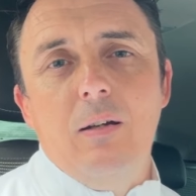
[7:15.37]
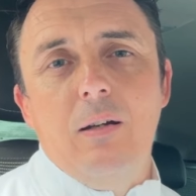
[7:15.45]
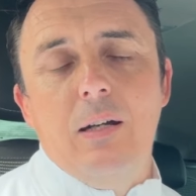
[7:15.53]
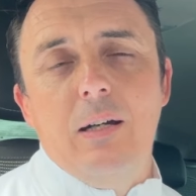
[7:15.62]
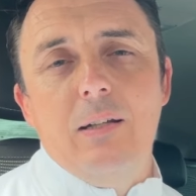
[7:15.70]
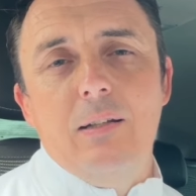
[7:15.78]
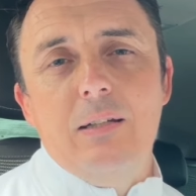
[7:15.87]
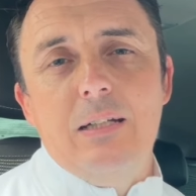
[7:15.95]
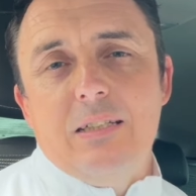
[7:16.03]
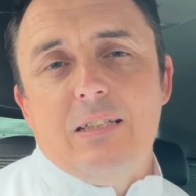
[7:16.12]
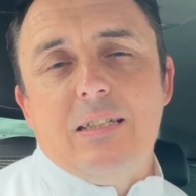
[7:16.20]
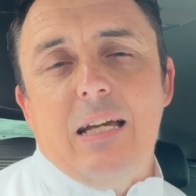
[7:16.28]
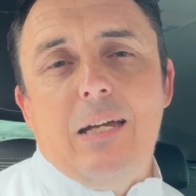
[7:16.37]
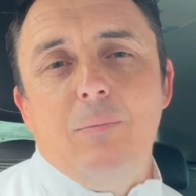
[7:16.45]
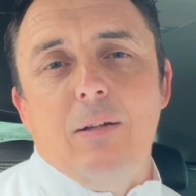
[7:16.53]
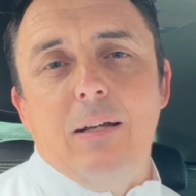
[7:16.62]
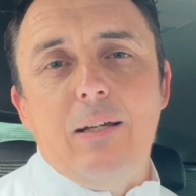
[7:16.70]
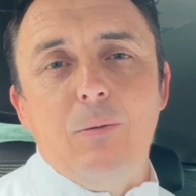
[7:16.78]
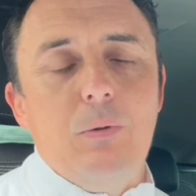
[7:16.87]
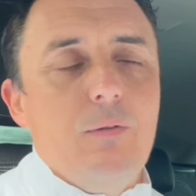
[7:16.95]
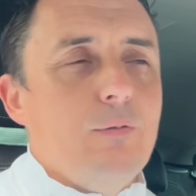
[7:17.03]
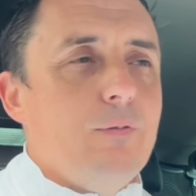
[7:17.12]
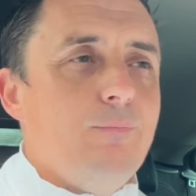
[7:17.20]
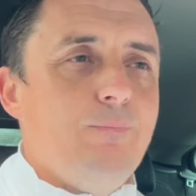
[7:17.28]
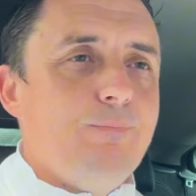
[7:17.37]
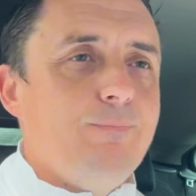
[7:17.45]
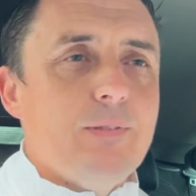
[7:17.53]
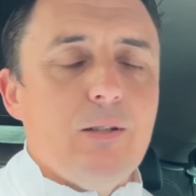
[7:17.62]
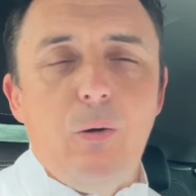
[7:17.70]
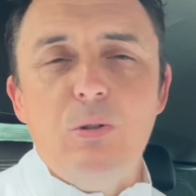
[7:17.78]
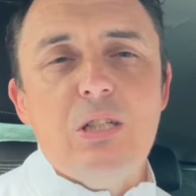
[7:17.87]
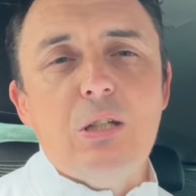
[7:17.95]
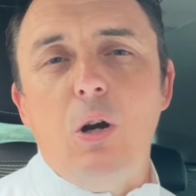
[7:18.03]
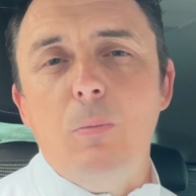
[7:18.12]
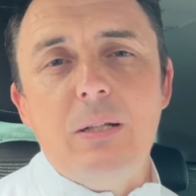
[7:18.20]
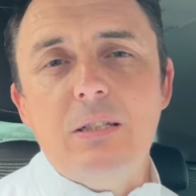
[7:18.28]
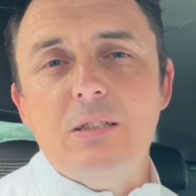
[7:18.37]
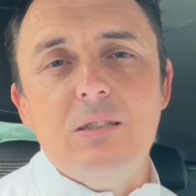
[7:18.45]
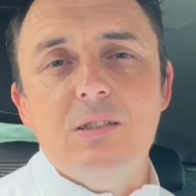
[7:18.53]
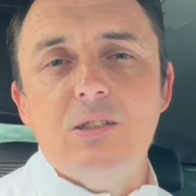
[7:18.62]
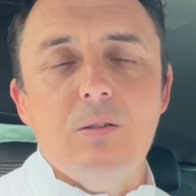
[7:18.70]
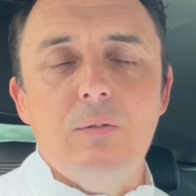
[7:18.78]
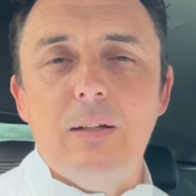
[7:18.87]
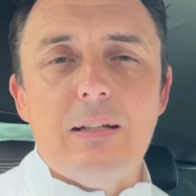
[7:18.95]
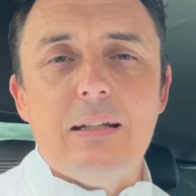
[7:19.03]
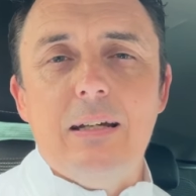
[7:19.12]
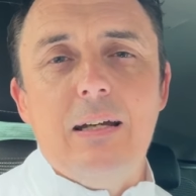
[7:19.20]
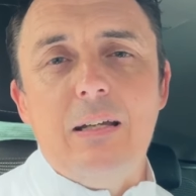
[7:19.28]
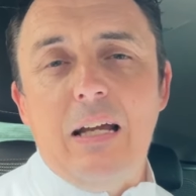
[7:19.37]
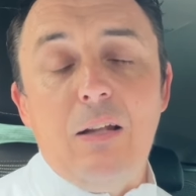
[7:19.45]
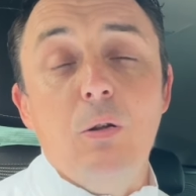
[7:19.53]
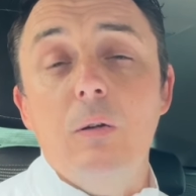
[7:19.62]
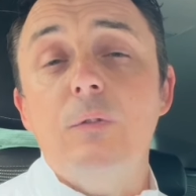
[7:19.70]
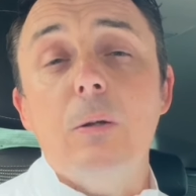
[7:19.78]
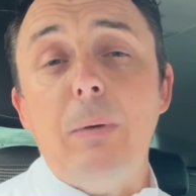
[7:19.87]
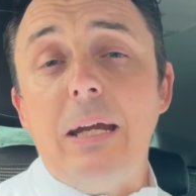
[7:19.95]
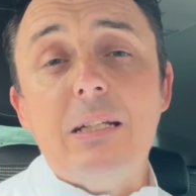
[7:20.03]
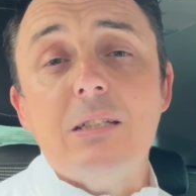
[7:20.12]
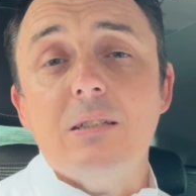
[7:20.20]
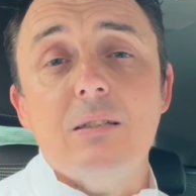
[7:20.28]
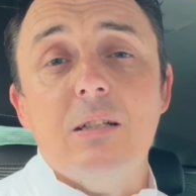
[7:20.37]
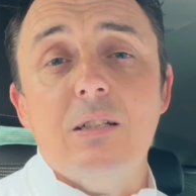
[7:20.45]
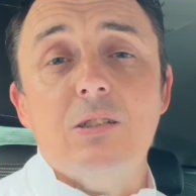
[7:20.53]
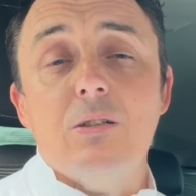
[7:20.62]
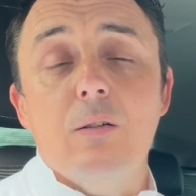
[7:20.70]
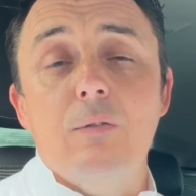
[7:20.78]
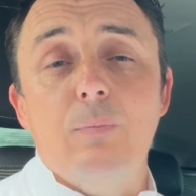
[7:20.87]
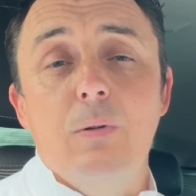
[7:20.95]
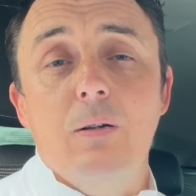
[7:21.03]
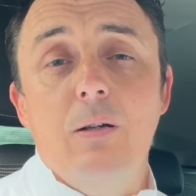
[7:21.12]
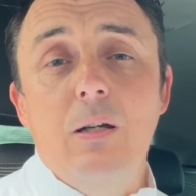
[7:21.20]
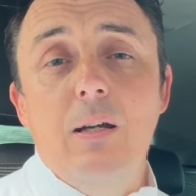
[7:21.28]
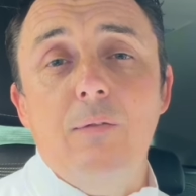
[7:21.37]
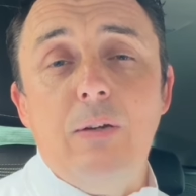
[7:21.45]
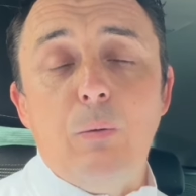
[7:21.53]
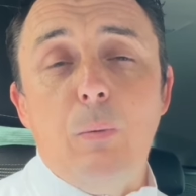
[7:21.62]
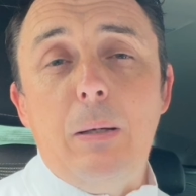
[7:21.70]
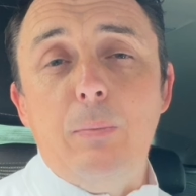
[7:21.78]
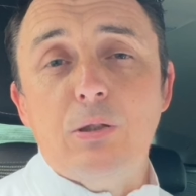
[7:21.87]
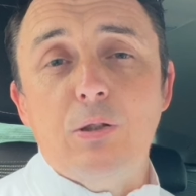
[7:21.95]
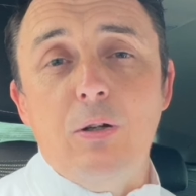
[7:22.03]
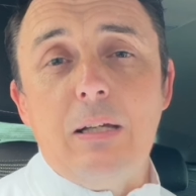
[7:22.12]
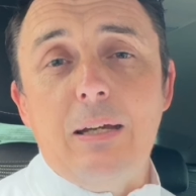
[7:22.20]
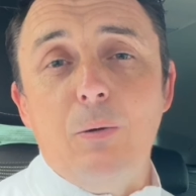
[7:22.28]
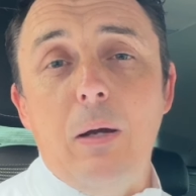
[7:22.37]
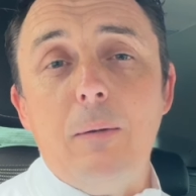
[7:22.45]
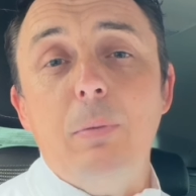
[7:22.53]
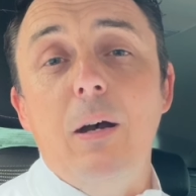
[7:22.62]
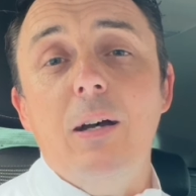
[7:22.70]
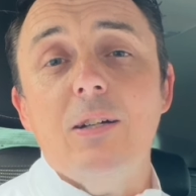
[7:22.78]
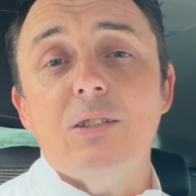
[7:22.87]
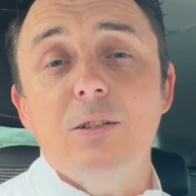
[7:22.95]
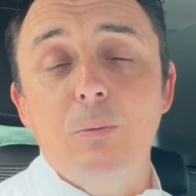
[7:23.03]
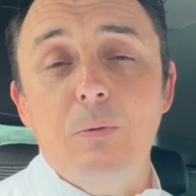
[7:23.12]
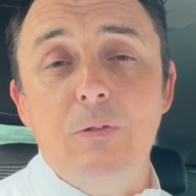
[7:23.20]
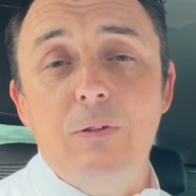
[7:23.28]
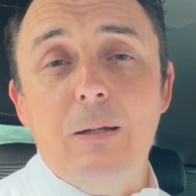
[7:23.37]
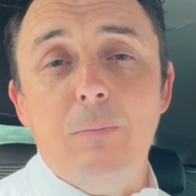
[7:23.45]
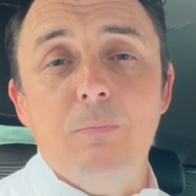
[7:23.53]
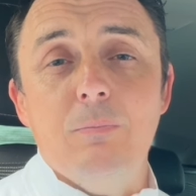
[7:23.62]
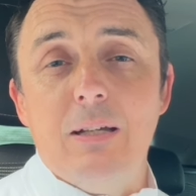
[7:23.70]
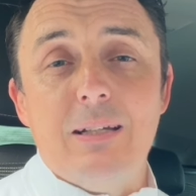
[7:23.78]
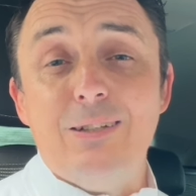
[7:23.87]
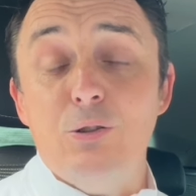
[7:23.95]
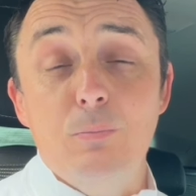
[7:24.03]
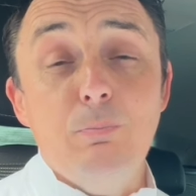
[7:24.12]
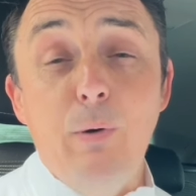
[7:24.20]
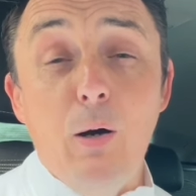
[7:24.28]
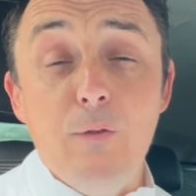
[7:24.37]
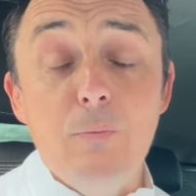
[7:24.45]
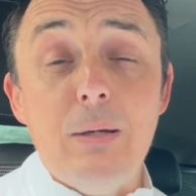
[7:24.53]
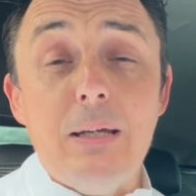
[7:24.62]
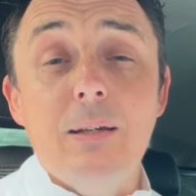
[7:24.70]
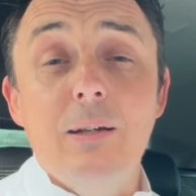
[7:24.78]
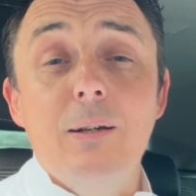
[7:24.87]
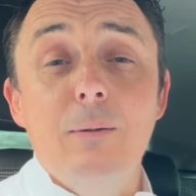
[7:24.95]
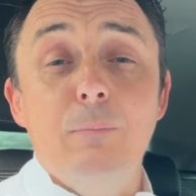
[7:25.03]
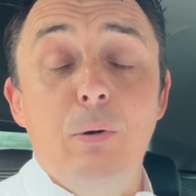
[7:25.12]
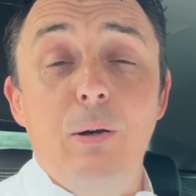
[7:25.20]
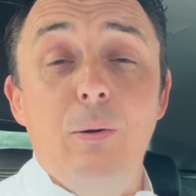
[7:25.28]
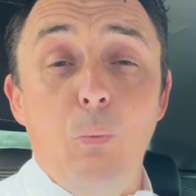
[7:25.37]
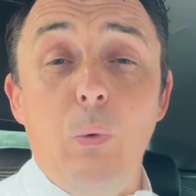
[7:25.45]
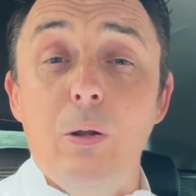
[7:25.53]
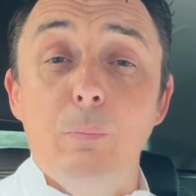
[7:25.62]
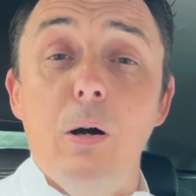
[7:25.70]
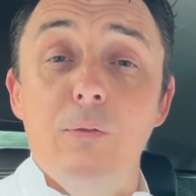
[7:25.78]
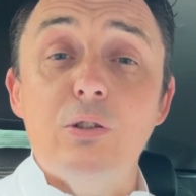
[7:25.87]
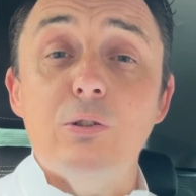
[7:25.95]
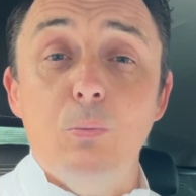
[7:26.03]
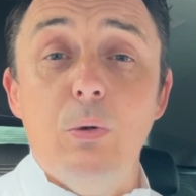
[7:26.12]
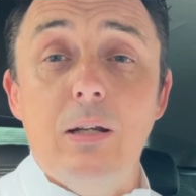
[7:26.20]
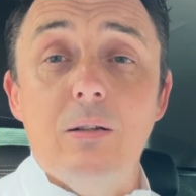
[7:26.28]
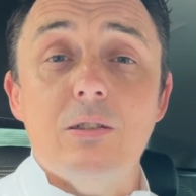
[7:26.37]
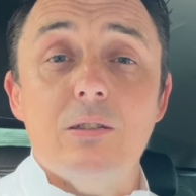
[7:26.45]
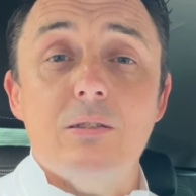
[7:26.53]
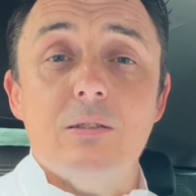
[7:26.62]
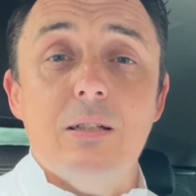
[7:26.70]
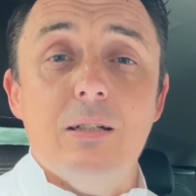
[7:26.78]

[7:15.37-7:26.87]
And it's the same like with coaching comments and stuff like that. I love debates and stuff, but I think when people start getting quite personal within them, like, it doesn't bother me, but it will bother someone else.